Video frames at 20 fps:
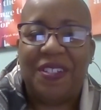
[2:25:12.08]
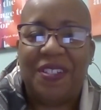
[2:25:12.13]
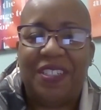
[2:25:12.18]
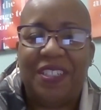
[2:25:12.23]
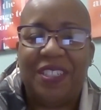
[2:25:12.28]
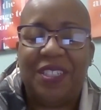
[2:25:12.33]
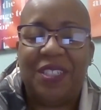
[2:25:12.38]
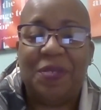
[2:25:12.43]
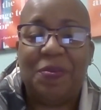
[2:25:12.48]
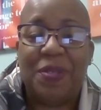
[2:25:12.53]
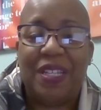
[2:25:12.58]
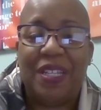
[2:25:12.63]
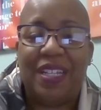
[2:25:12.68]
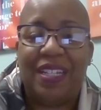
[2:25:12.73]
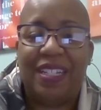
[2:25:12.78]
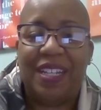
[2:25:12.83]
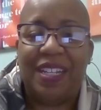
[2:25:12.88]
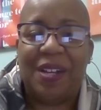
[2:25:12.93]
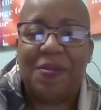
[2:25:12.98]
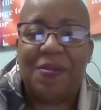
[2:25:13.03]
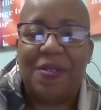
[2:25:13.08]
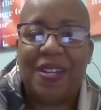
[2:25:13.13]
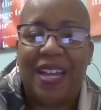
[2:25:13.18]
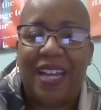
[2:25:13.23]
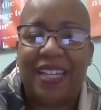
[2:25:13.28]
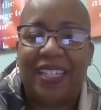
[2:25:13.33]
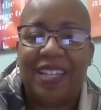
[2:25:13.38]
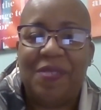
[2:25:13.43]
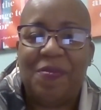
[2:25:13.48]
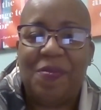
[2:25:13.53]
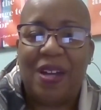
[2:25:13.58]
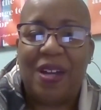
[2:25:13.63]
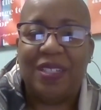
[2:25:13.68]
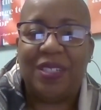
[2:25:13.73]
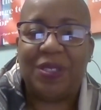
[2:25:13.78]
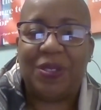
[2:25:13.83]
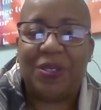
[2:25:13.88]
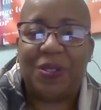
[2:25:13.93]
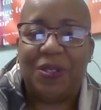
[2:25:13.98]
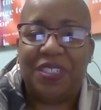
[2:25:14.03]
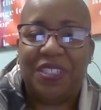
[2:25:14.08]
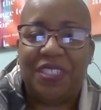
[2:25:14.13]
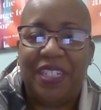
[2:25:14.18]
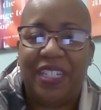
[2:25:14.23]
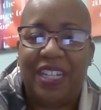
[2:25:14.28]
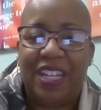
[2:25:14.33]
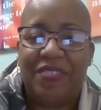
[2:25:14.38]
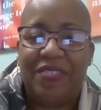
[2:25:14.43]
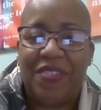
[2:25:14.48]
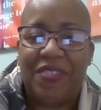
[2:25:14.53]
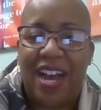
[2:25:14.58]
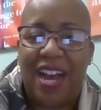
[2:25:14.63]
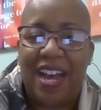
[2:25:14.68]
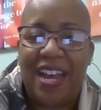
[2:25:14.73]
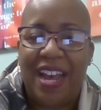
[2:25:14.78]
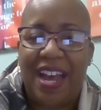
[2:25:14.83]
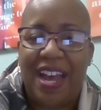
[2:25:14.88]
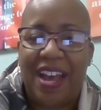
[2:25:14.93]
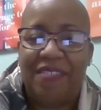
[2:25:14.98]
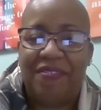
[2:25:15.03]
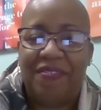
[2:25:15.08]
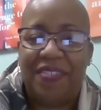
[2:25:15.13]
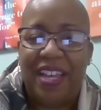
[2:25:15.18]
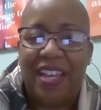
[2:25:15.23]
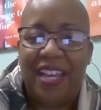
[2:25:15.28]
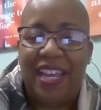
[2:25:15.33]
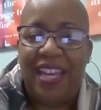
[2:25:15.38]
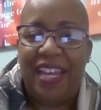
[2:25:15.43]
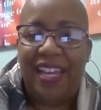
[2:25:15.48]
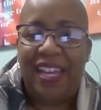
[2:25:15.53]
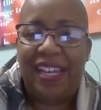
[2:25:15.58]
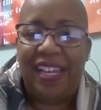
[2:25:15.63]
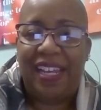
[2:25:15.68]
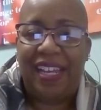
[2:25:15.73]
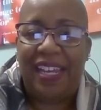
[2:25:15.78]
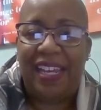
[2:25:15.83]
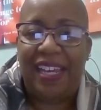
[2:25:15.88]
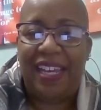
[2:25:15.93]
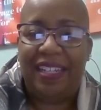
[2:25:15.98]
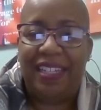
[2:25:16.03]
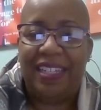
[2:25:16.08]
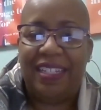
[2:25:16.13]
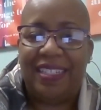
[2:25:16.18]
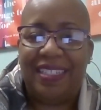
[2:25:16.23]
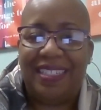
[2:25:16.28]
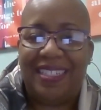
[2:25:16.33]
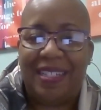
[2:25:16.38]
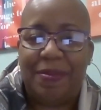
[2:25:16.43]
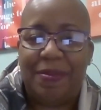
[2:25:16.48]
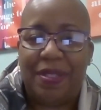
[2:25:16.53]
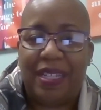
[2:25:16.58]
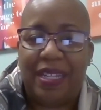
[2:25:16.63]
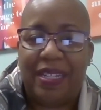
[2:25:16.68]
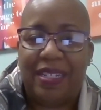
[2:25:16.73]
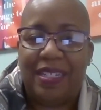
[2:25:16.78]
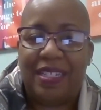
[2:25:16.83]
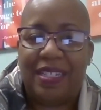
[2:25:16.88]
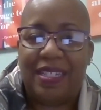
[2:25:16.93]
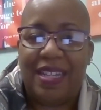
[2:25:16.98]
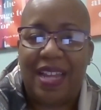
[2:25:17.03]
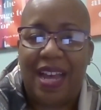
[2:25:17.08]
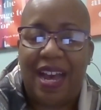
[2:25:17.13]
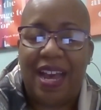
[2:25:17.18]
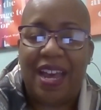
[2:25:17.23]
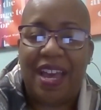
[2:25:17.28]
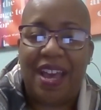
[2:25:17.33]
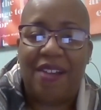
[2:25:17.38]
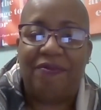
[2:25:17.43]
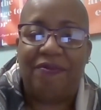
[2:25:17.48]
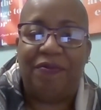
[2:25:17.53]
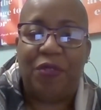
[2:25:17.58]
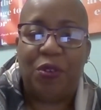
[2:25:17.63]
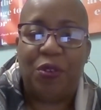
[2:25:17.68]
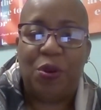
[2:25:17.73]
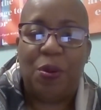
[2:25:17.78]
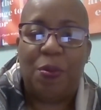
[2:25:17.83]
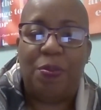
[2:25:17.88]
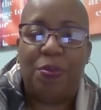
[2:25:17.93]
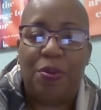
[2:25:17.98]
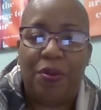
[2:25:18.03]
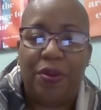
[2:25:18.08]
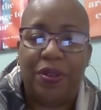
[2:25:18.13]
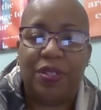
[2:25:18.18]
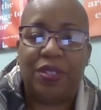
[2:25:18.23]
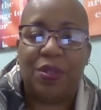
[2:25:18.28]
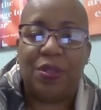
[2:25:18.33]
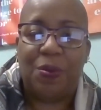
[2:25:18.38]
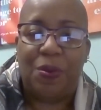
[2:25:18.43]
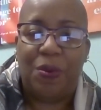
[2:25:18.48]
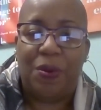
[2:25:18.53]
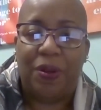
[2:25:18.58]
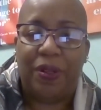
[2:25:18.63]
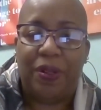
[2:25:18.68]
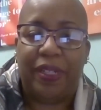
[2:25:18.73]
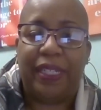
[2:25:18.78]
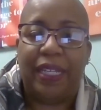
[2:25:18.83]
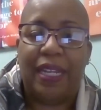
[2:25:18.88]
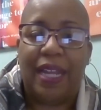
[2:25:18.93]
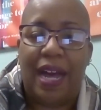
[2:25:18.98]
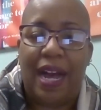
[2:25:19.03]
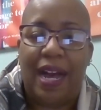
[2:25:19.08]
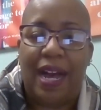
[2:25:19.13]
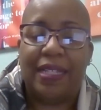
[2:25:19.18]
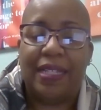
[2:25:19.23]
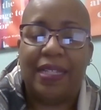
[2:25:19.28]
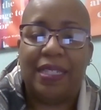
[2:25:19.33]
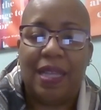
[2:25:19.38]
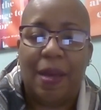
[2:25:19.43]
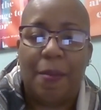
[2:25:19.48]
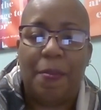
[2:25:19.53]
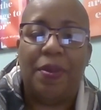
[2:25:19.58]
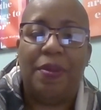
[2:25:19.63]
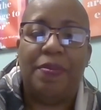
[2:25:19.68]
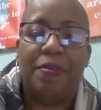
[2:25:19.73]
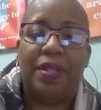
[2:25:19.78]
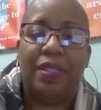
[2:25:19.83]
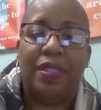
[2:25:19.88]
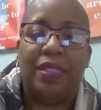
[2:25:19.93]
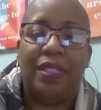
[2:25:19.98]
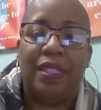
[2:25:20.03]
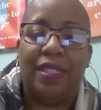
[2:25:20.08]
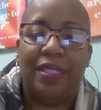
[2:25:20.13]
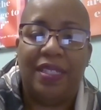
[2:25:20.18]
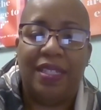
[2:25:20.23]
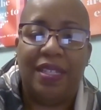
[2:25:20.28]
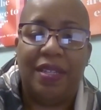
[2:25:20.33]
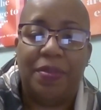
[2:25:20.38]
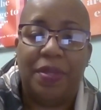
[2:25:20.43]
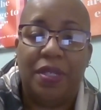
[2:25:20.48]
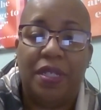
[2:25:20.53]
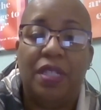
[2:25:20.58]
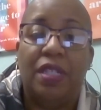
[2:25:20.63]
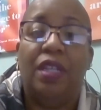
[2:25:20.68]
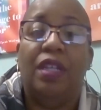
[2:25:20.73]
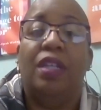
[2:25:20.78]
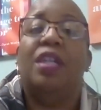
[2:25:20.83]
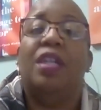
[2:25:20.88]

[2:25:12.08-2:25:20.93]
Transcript: Just to be clear, when I give my score sheet, if I have any exhibit that does not have full points awarded, can I supplement the exhibit?